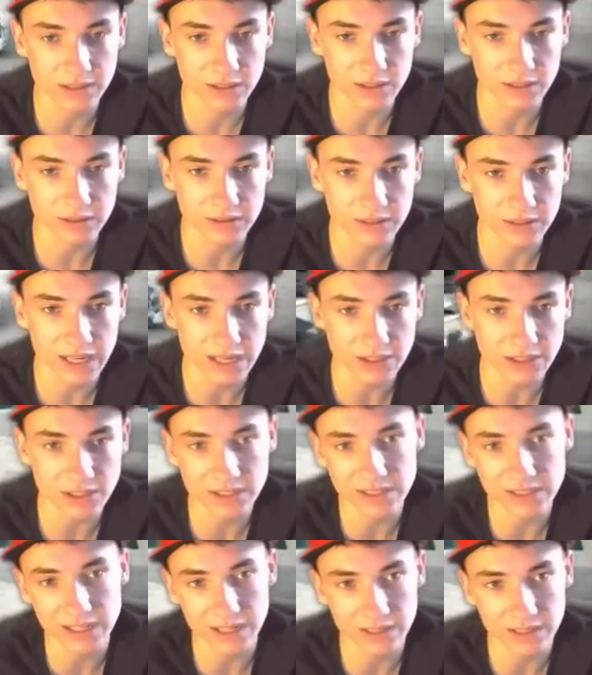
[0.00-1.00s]
look...
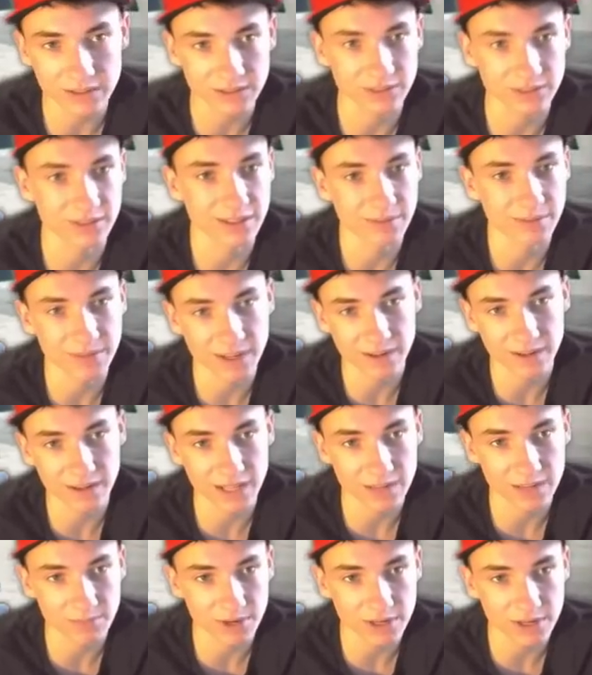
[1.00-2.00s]
Actually, it kind of looks good, I'm not going to
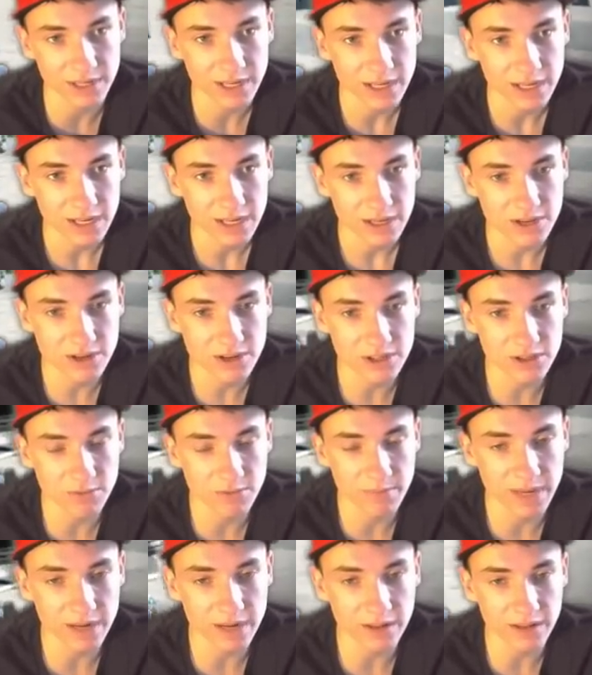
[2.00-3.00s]
lie. But you could do
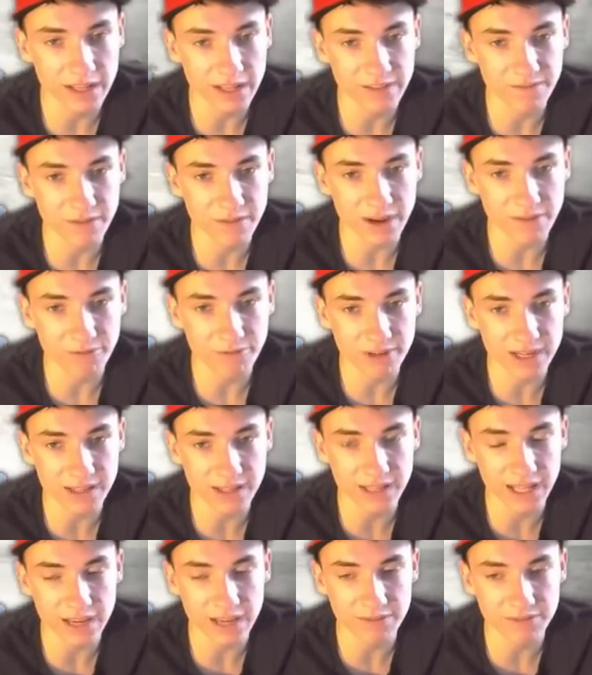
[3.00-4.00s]
middle. If we did
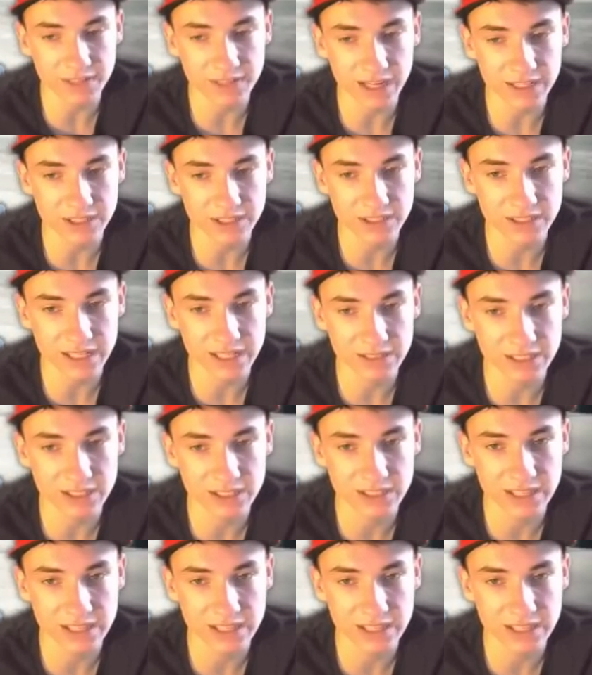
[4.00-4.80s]
left, it just